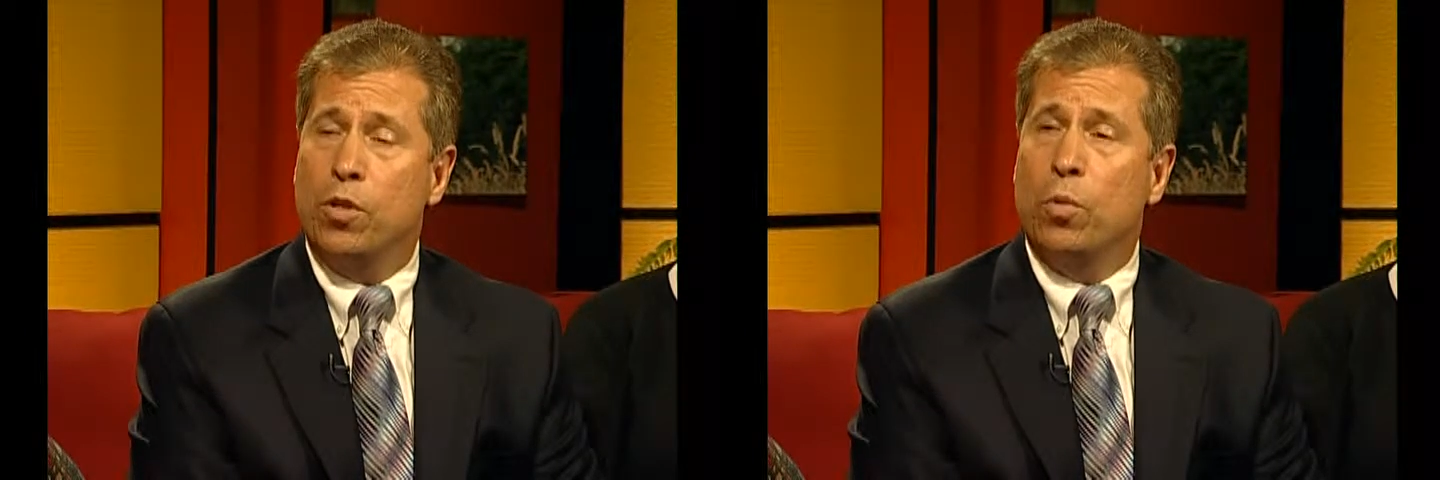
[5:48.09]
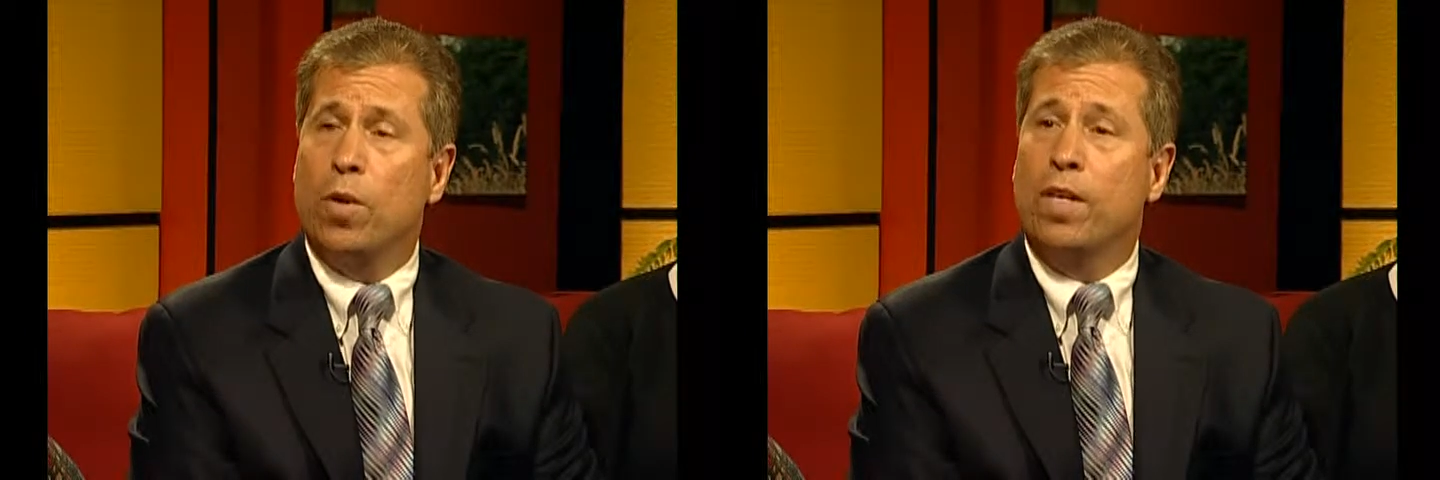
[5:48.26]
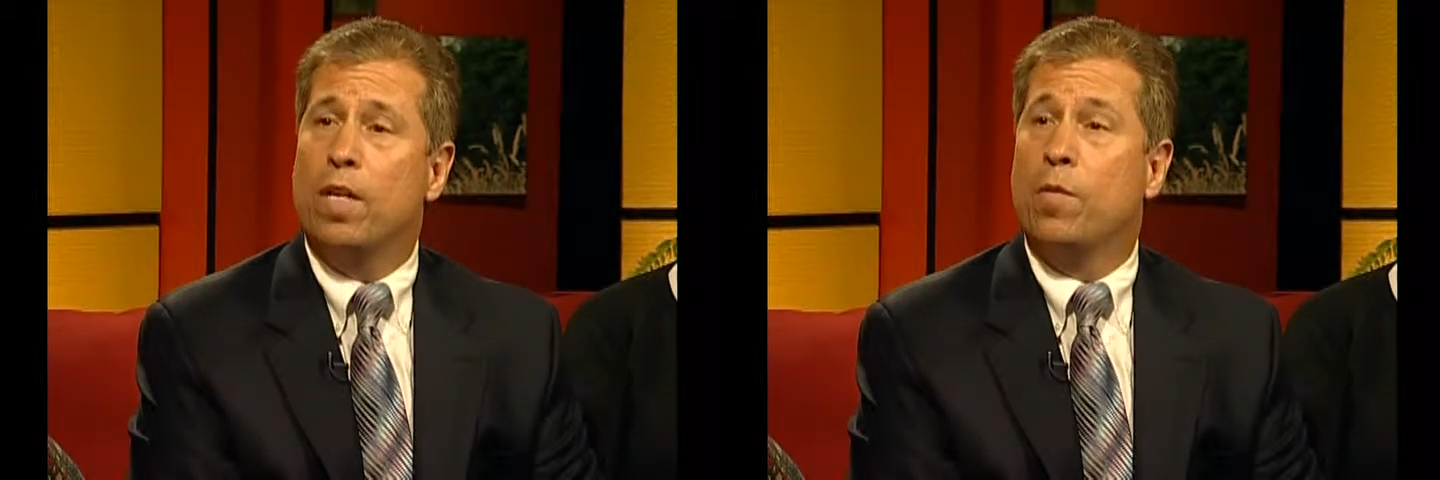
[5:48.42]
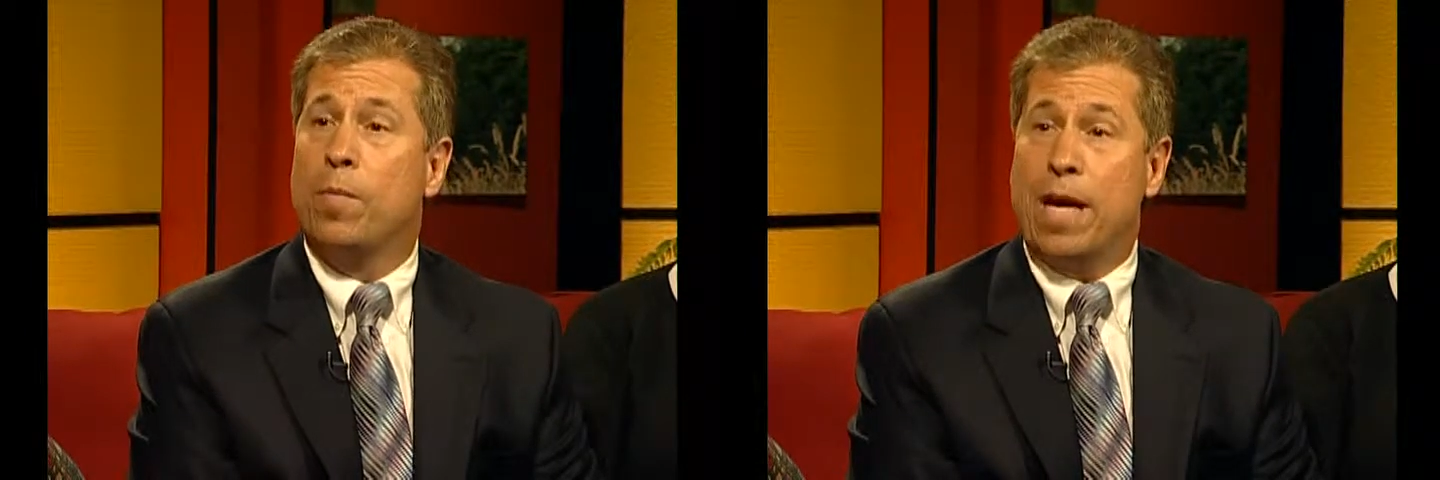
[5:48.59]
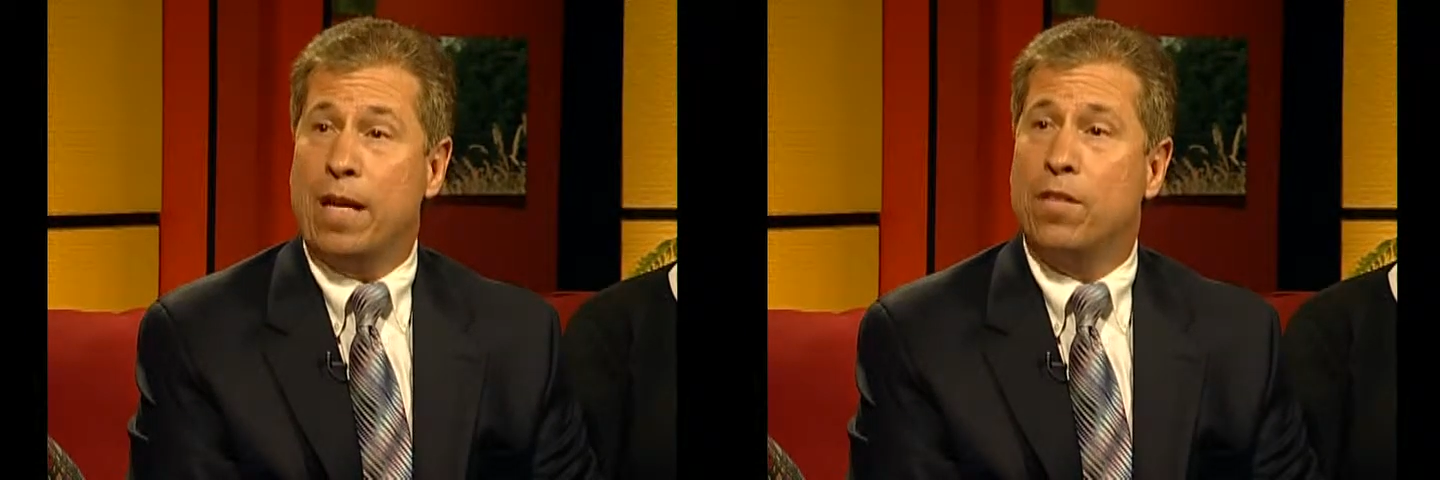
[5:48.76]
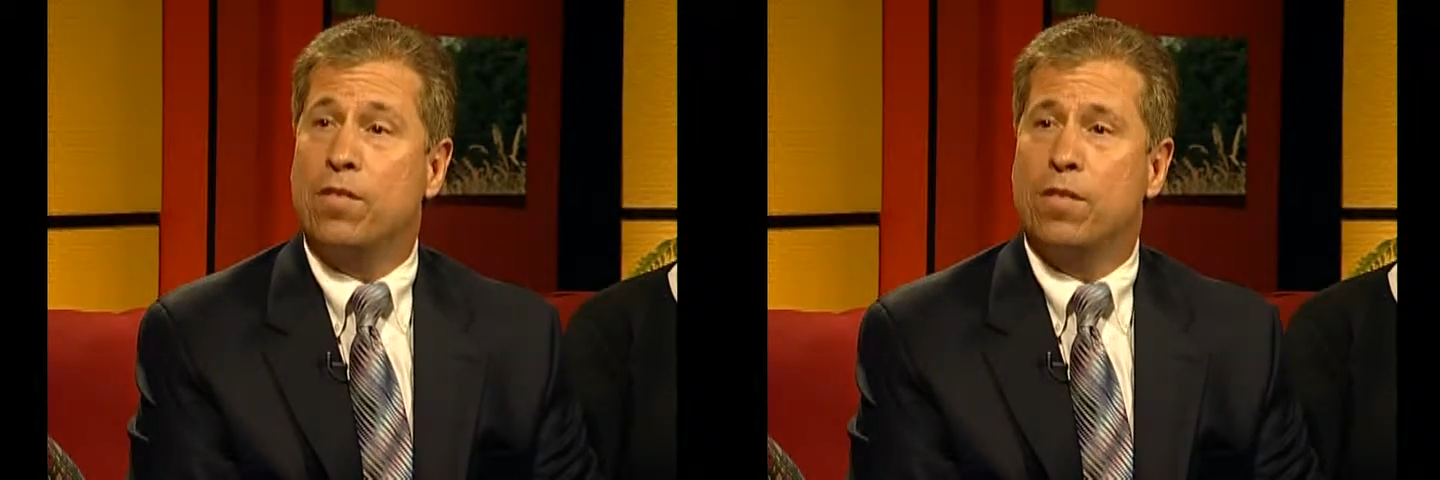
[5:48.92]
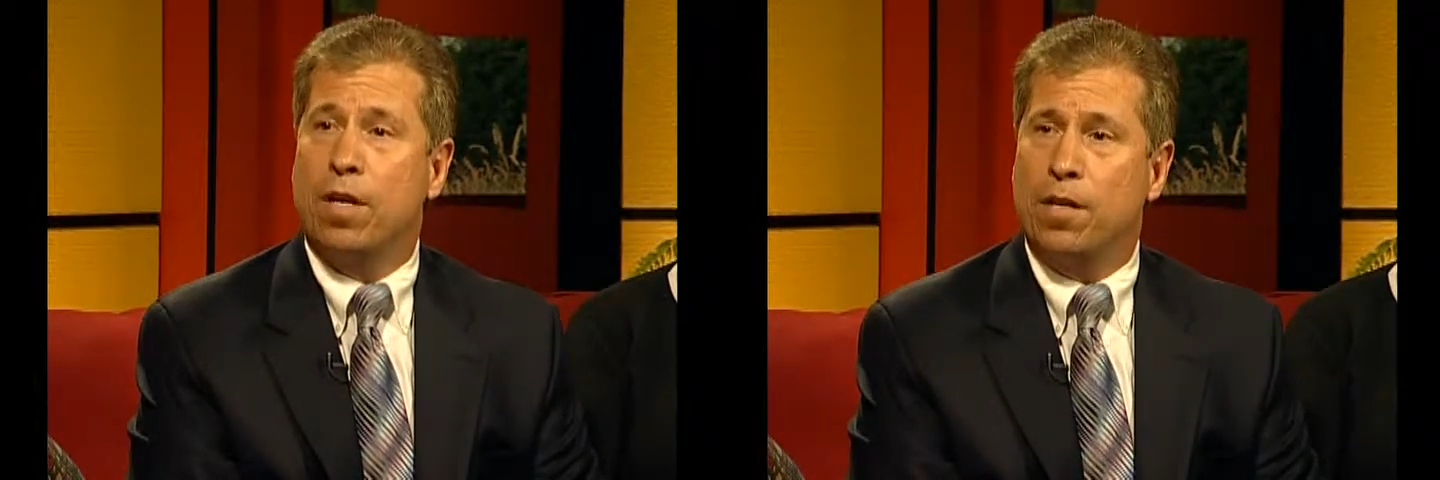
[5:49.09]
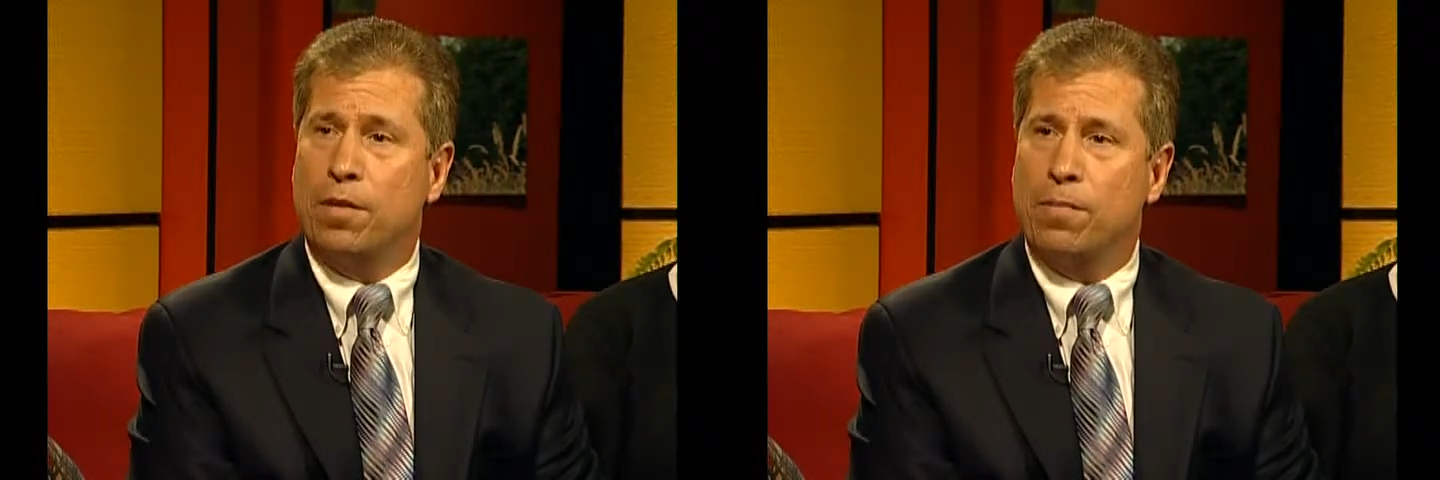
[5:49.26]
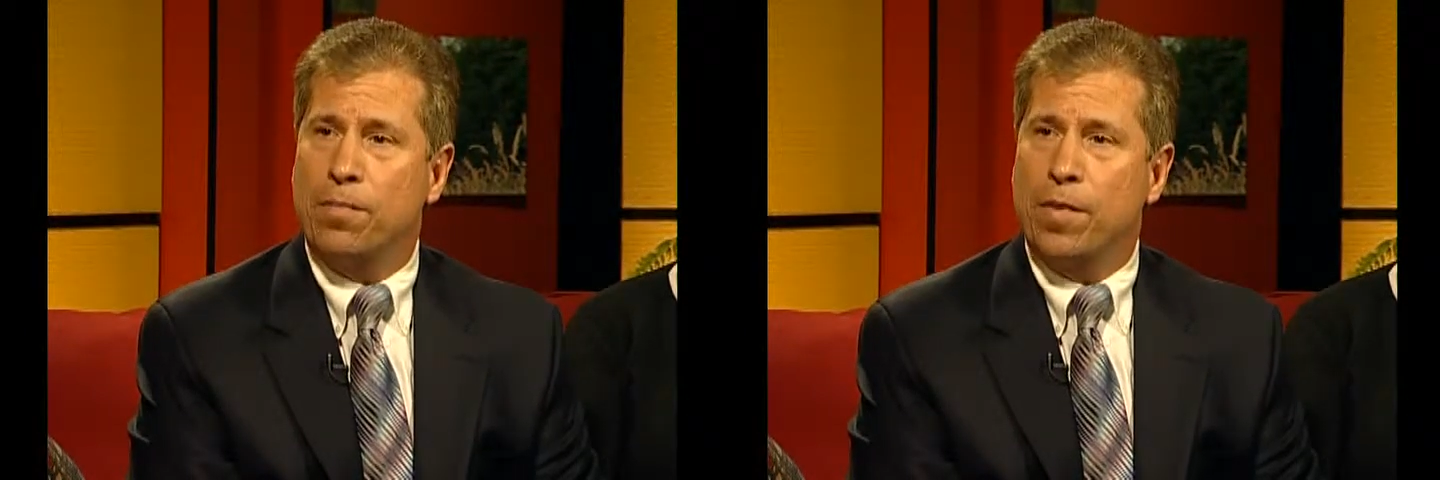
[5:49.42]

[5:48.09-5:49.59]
You want to keep them out of the sun.